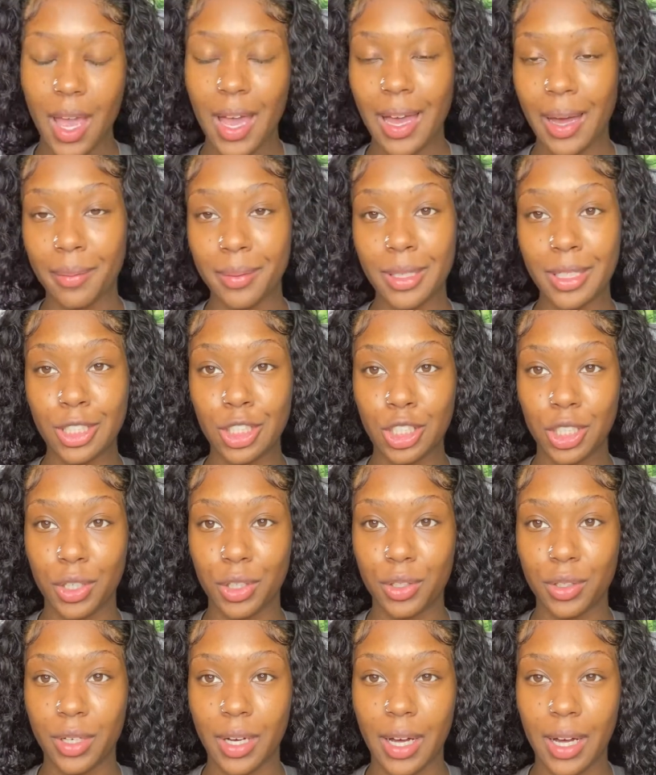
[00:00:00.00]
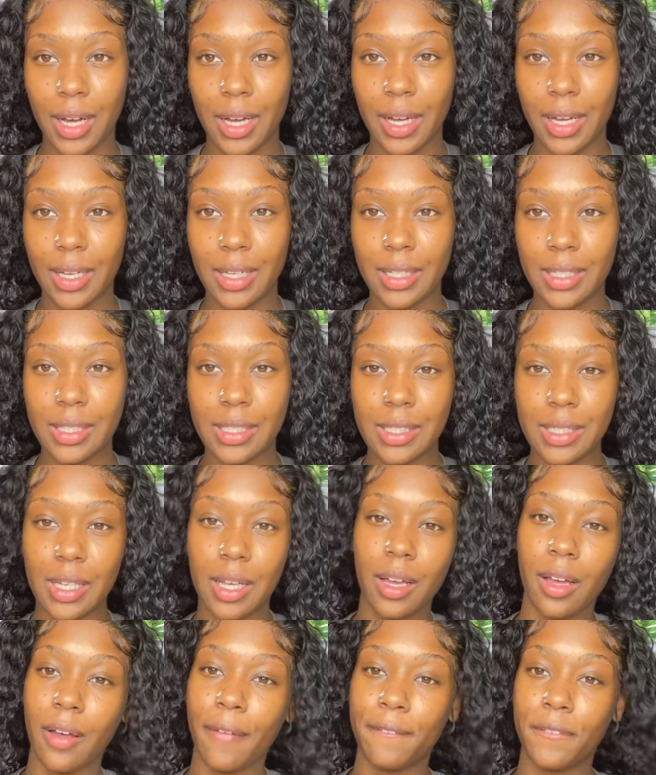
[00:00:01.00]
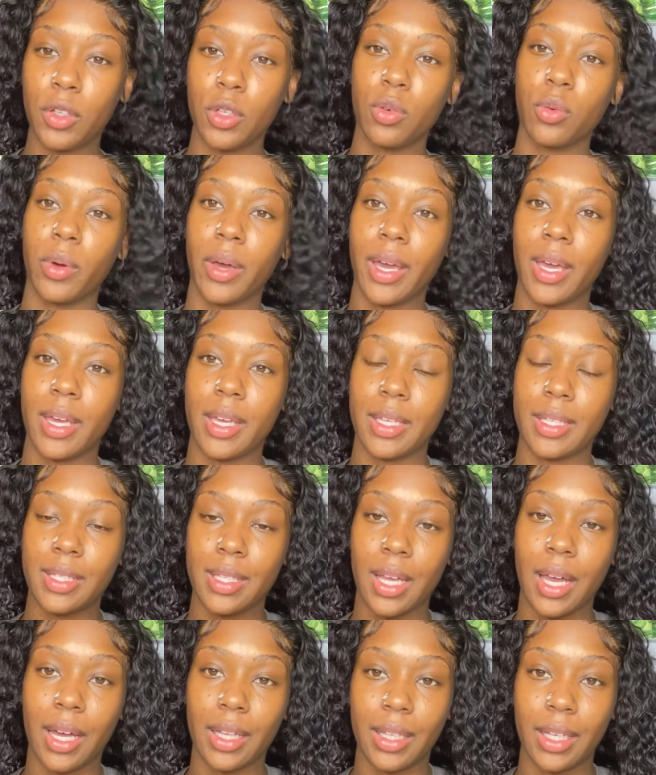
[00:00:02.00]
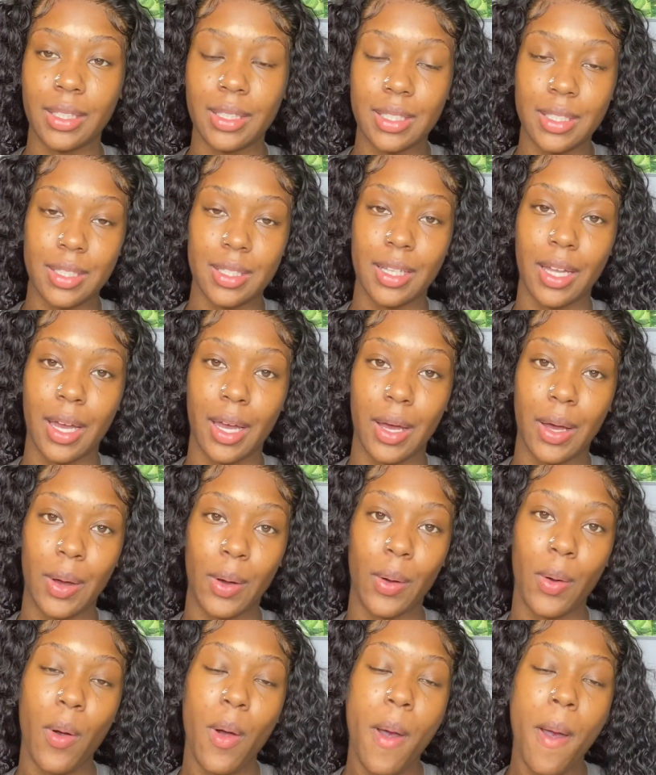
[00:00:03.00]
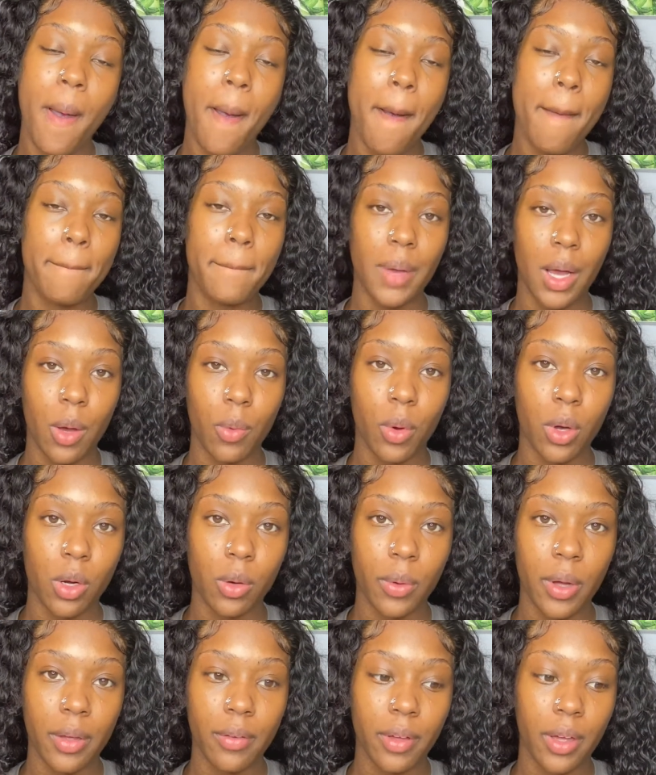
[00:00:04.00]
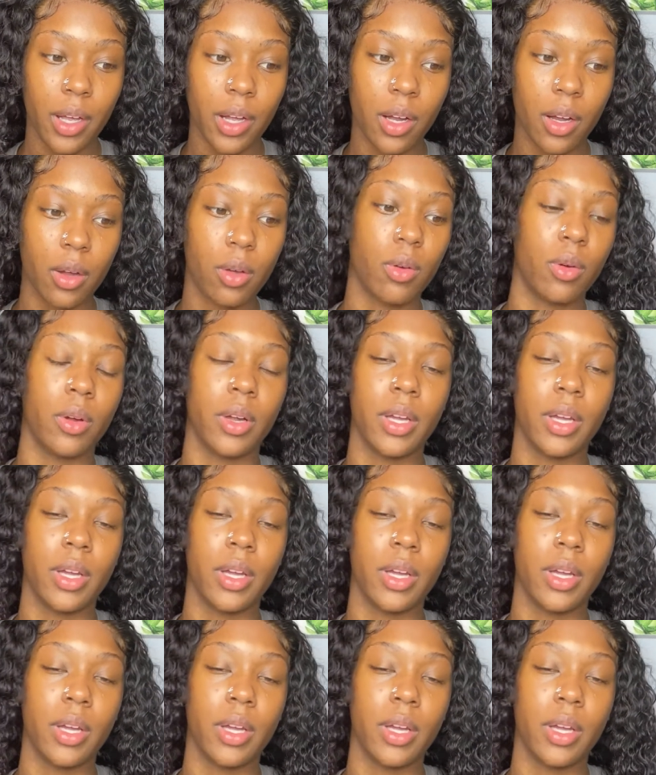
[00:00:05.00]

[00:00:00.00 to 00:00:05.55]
I'm gonna show you guys a few ways that I like to style my water wave hair or